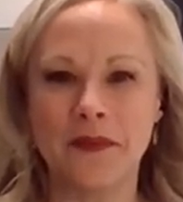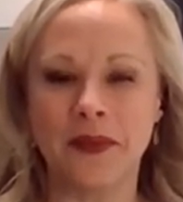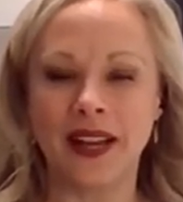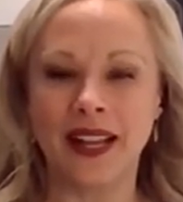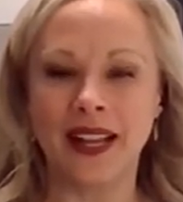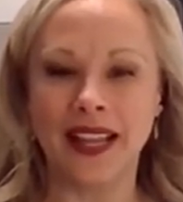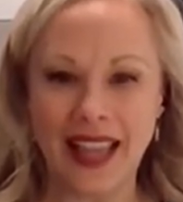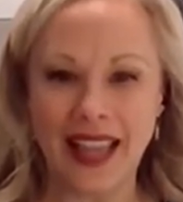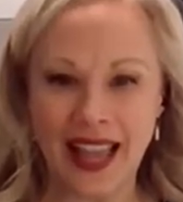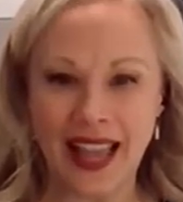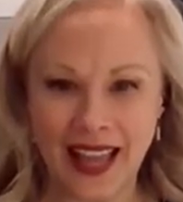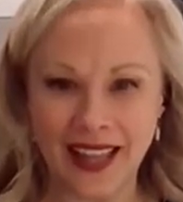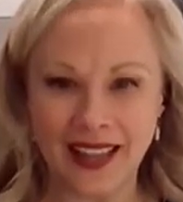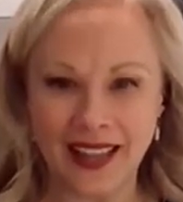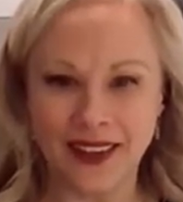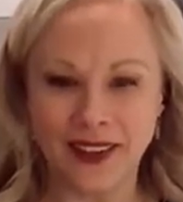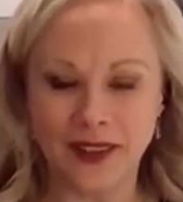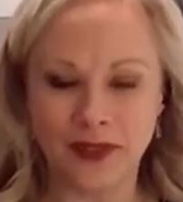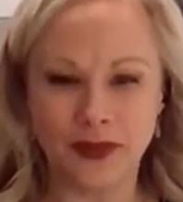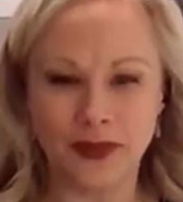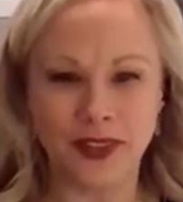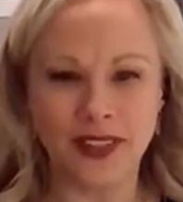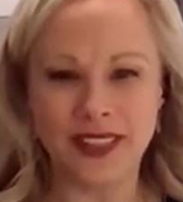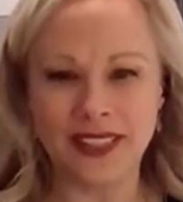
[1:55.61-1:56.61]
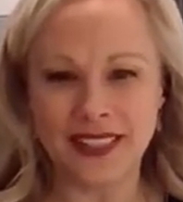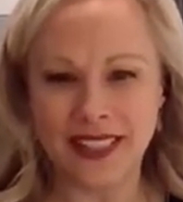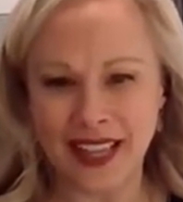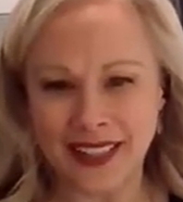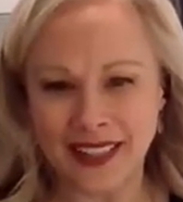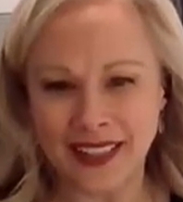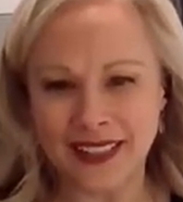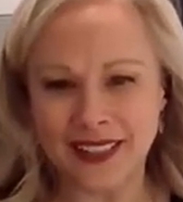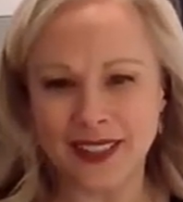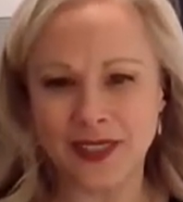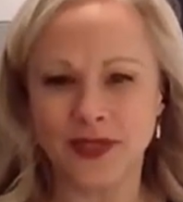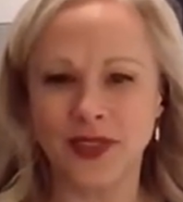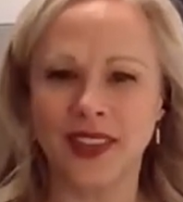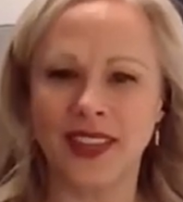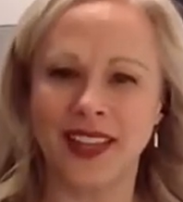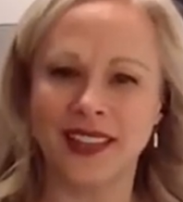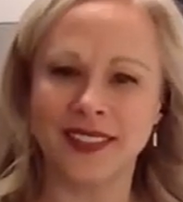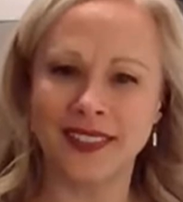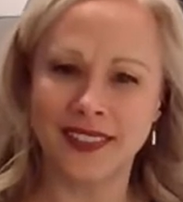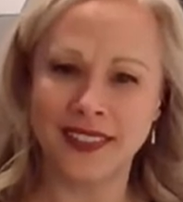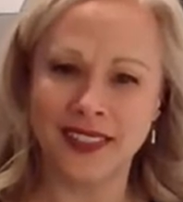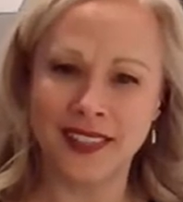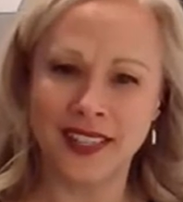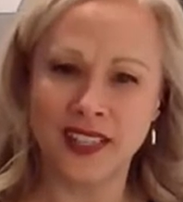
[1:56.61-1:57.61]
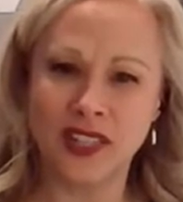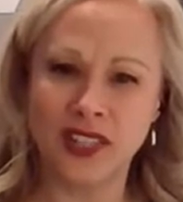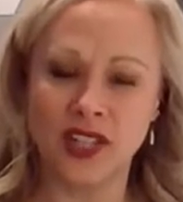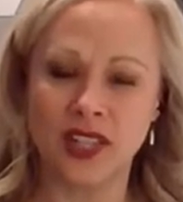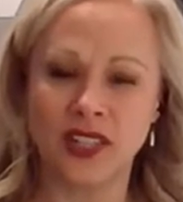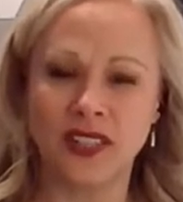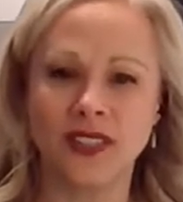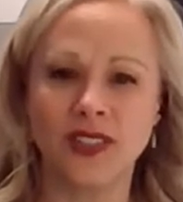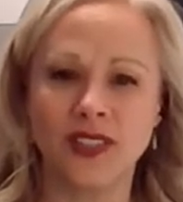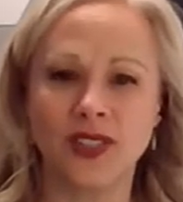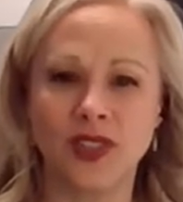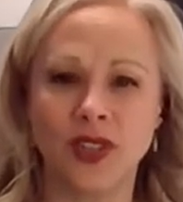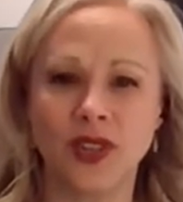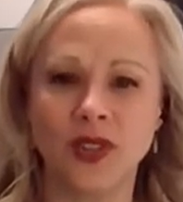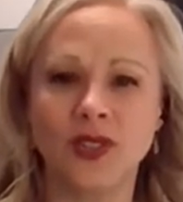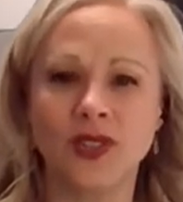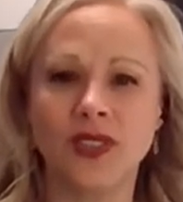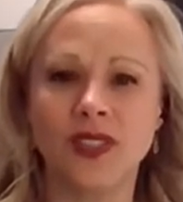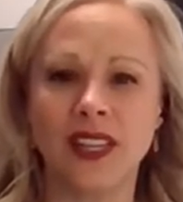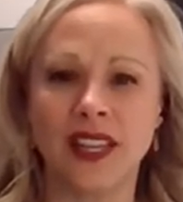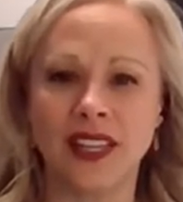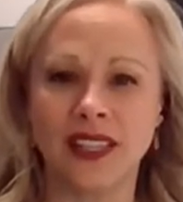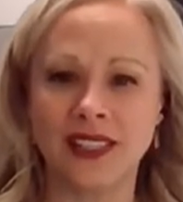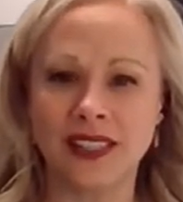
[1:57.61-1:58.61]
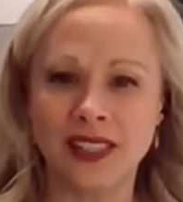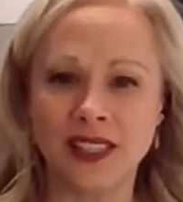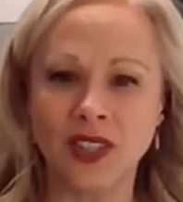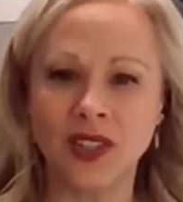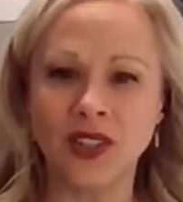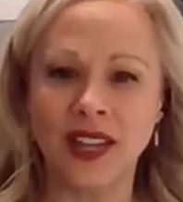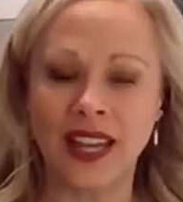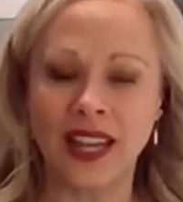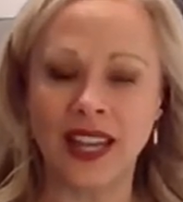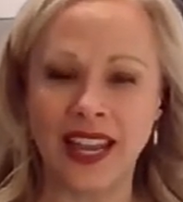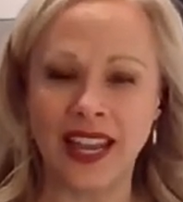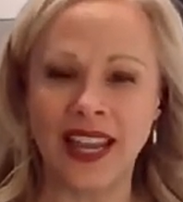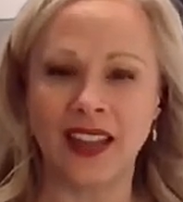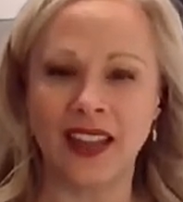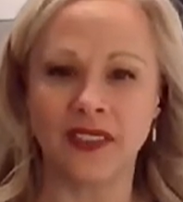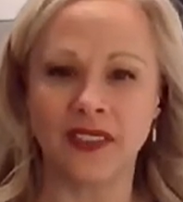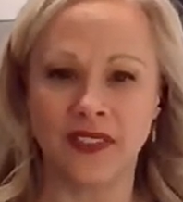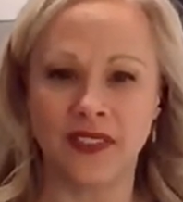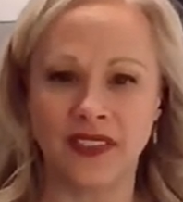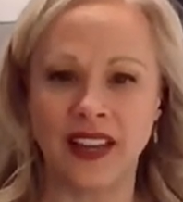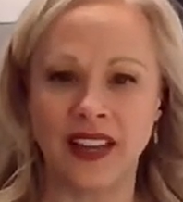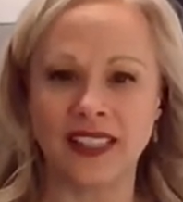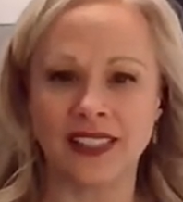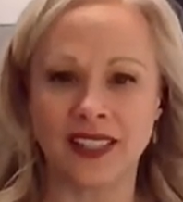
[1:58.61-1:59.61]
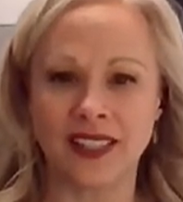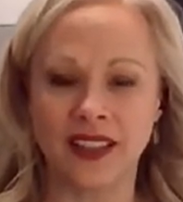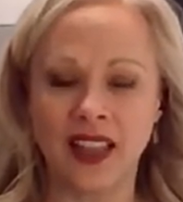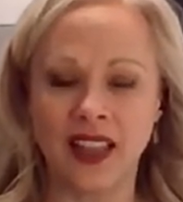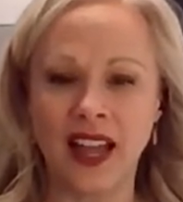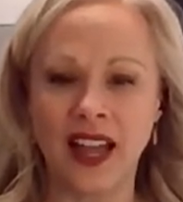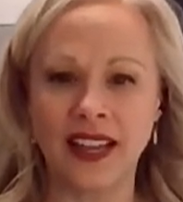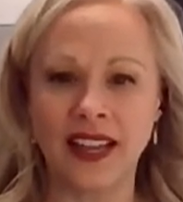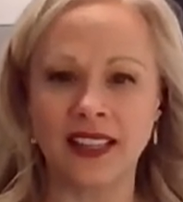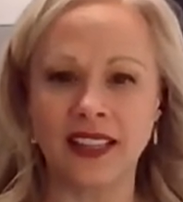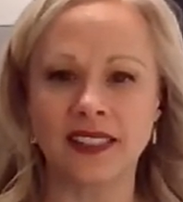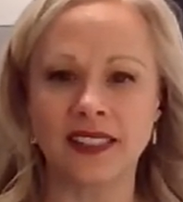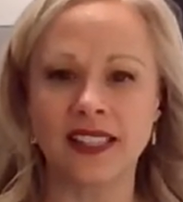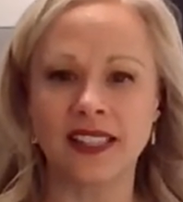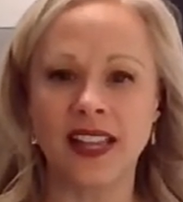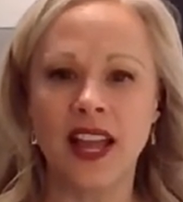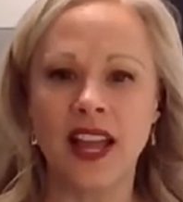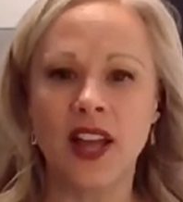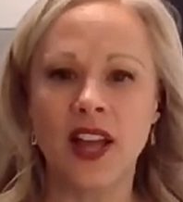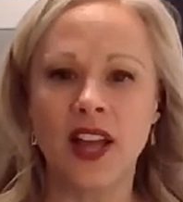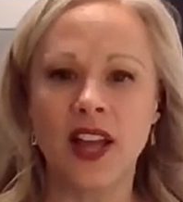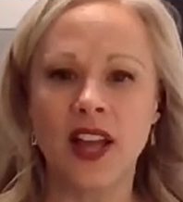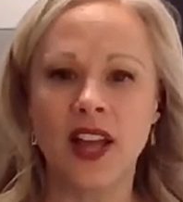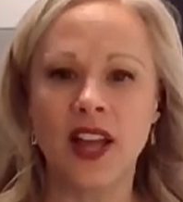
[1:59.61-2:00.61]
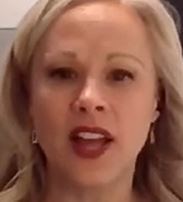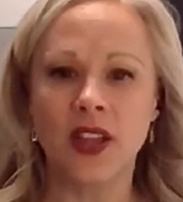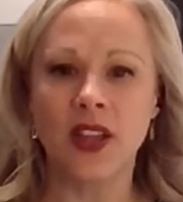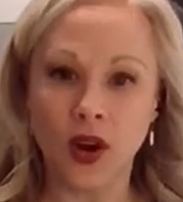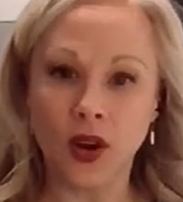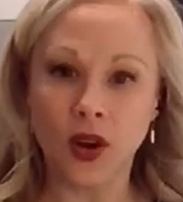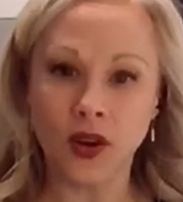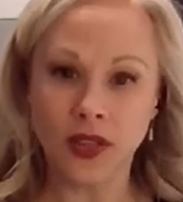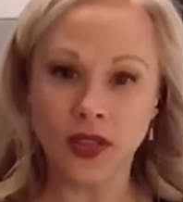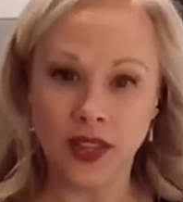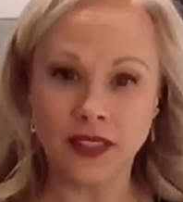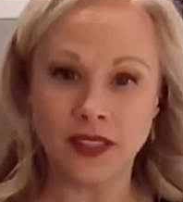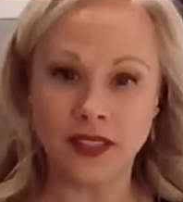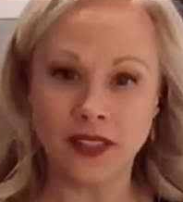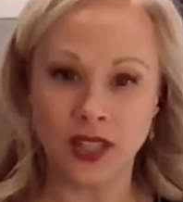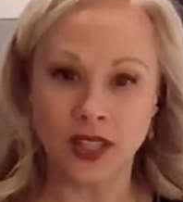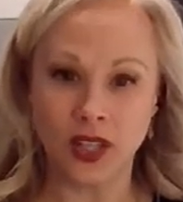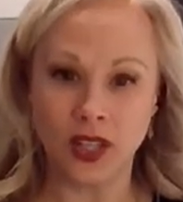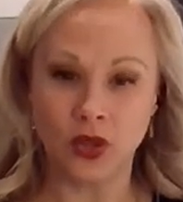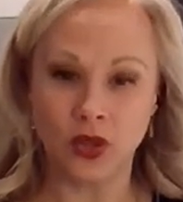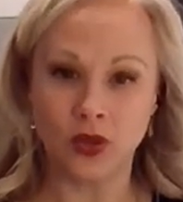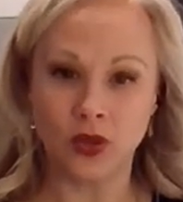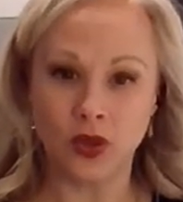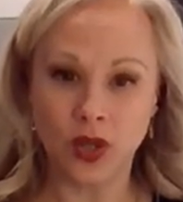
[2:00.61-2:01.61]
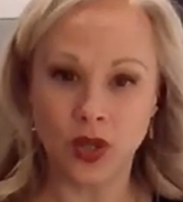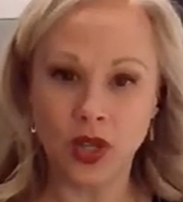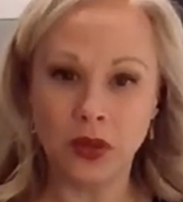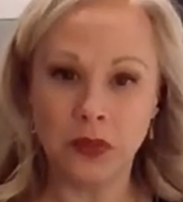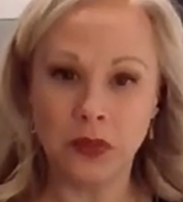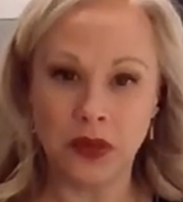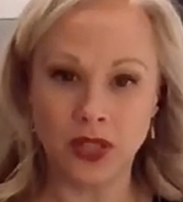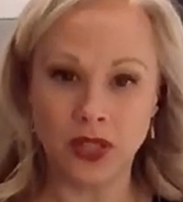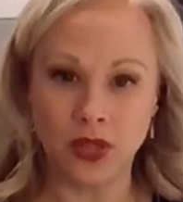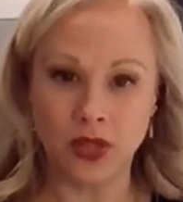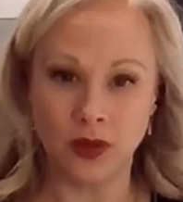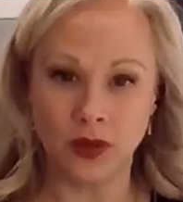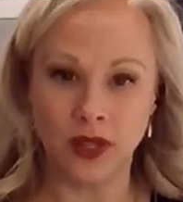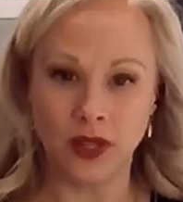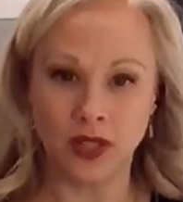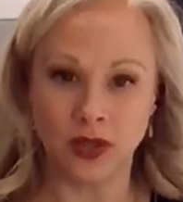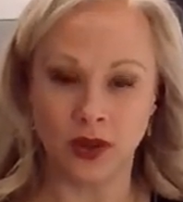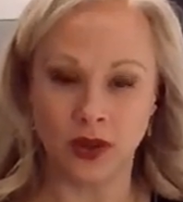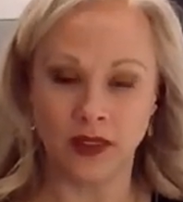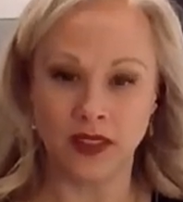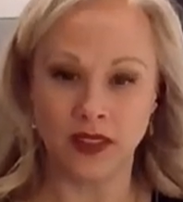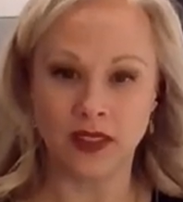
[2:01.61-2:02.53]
But again, for the dentists, for the estheticians, those that still can't face clients, there are things that you could be doing